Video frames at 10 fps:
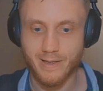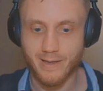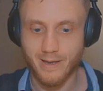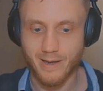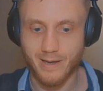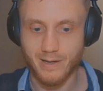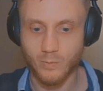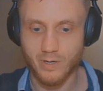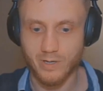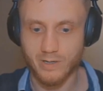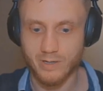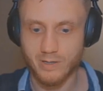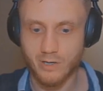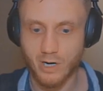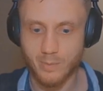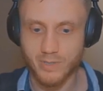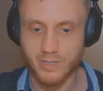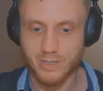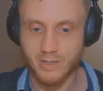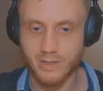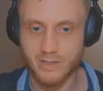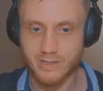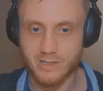and we're going to copy this